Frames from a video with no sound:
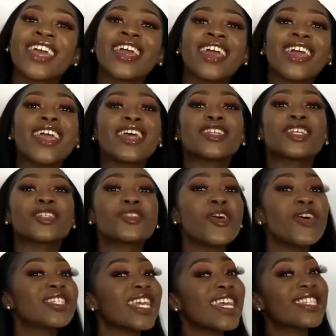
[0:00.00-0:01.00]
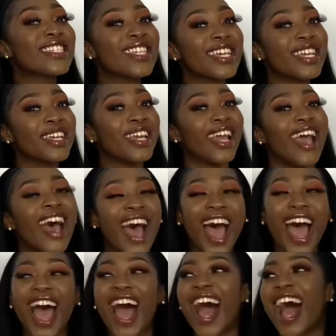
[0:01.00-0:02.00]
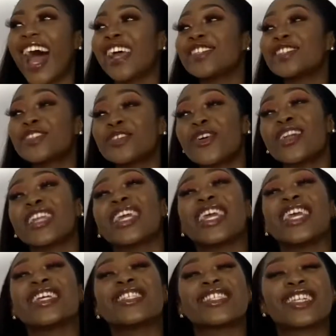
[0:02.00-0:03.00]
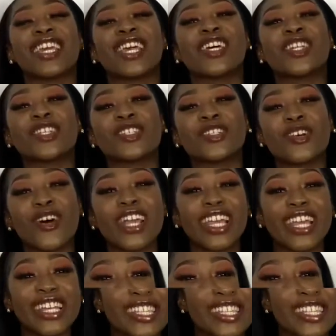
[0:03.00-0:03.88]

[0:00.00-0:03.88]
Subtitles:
it is not easy. It's not easy. It is not easy.